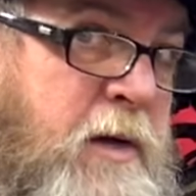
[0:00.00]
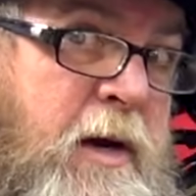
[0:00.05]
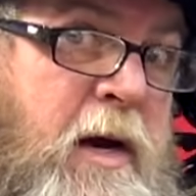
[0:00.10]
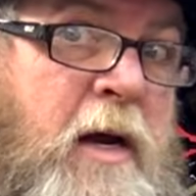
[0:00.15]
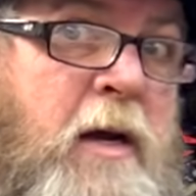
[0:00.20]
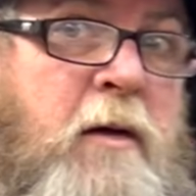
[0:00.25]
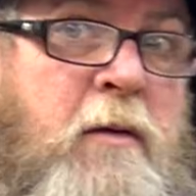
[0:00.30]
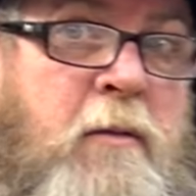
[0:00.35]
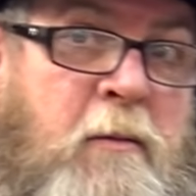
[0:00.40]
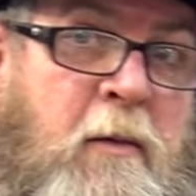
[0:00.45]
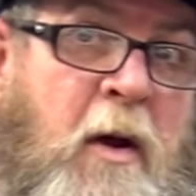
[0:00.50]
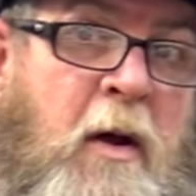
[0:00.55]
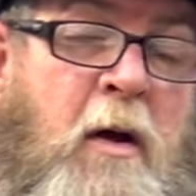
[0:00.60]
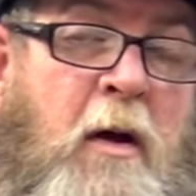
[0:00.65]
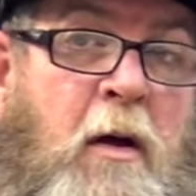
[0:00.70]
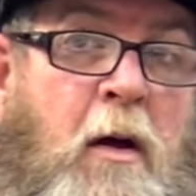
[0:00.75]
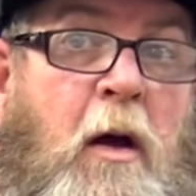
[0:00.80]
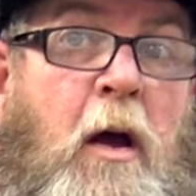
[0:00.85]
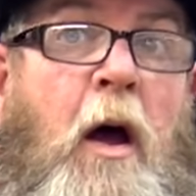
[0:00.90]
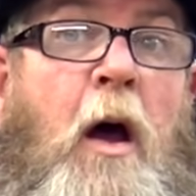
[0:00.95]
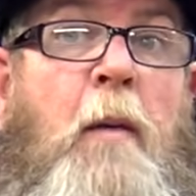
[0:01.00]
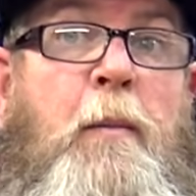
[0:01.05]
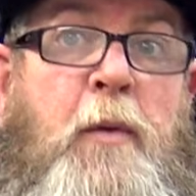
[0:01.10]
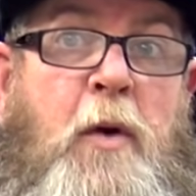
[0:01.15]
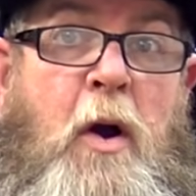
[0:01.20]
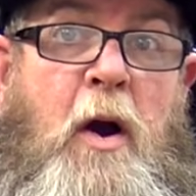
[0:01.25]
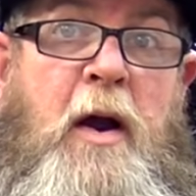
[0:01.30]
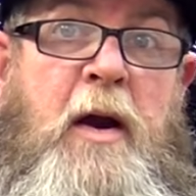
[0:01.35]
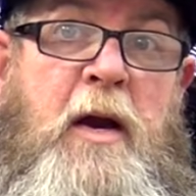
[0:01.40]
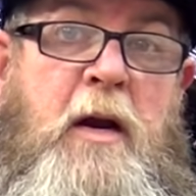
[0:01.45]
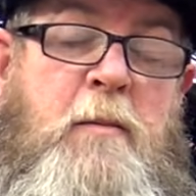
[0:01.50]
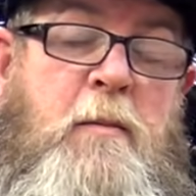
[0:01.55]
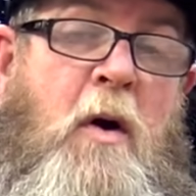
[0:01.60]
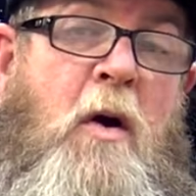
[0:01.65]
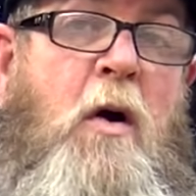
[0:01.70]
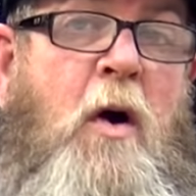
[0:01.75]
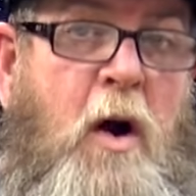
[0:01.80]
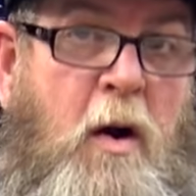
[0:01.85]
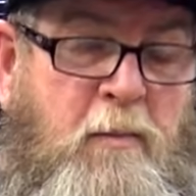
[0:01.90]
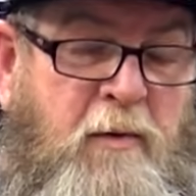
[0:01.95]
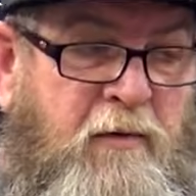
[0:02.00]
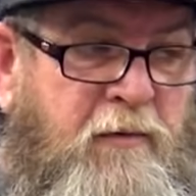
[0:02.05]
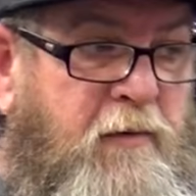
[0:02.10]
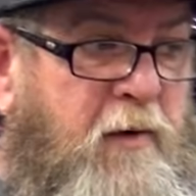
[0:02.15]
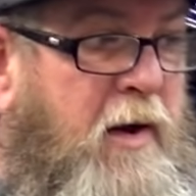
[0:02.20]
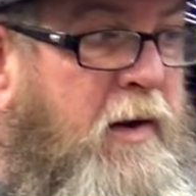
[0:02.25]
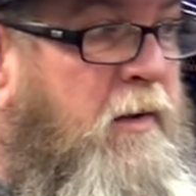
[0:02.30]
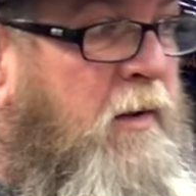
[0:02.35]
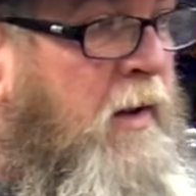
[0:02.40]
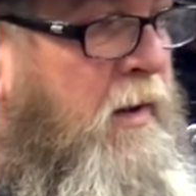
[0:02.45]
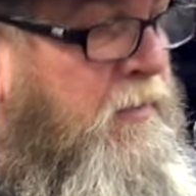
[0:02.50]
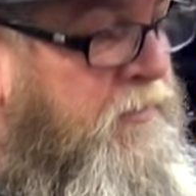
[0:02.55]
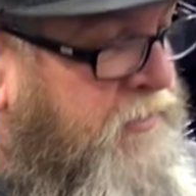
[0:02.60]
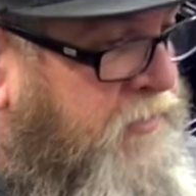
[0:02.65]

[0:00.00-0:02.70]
in it and upgraded my Harbor Freight lift,